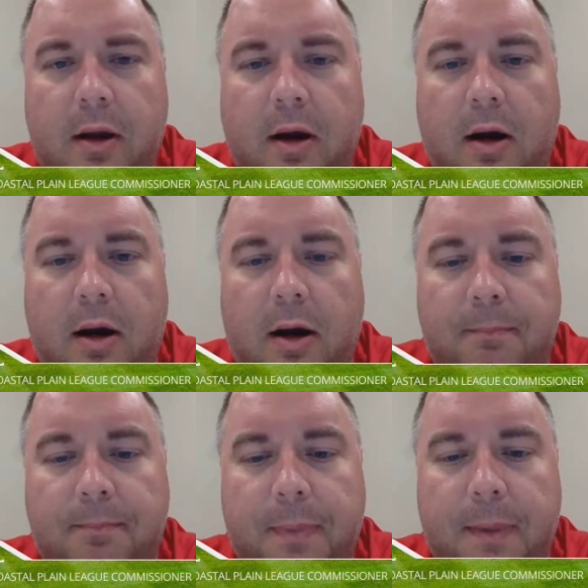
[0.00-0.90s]

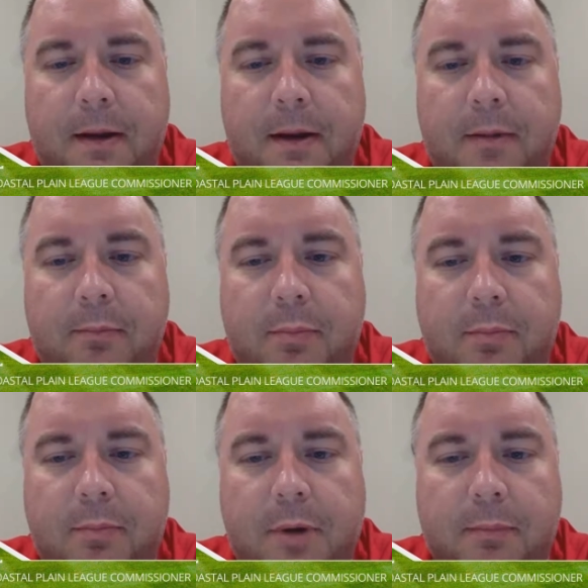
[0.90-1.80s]
and then
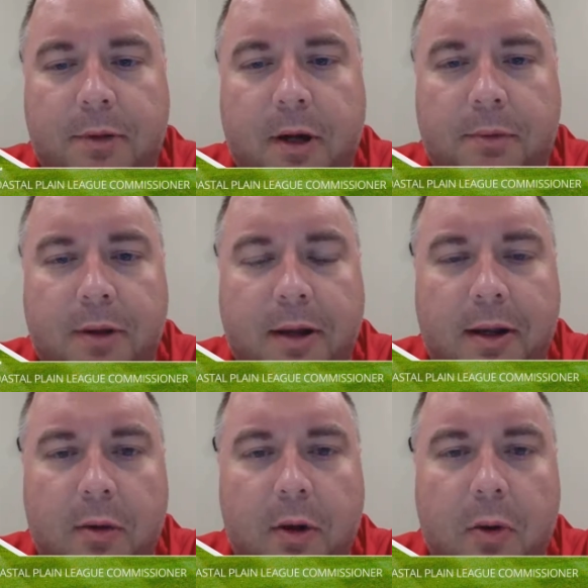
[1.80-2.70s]
bumped up to
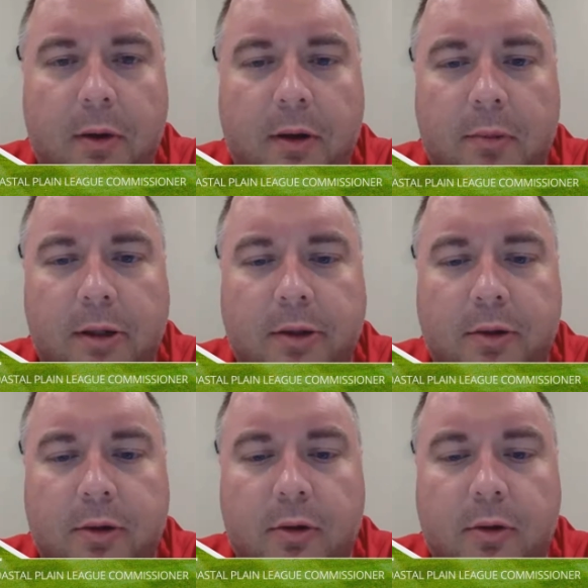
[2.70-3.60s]
COO and
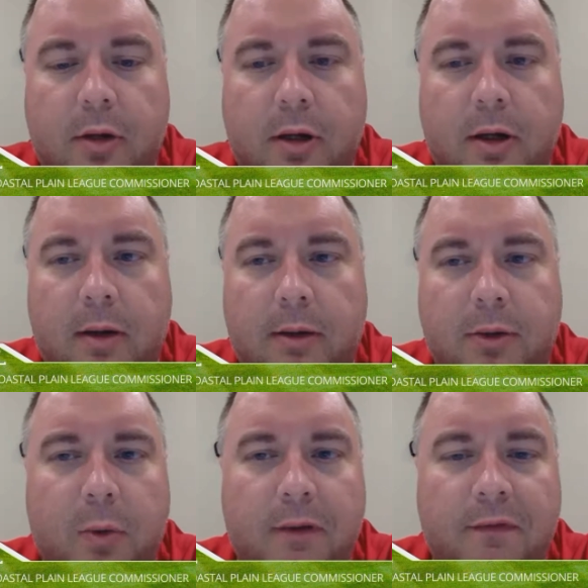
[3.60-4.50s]
commissioner in
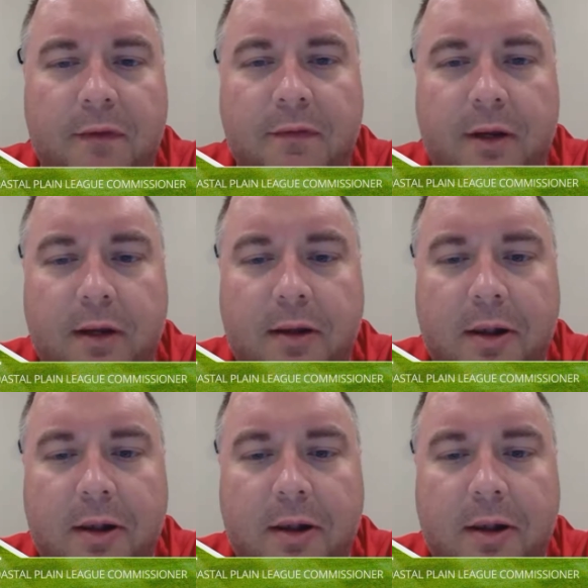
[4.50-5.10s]
2015.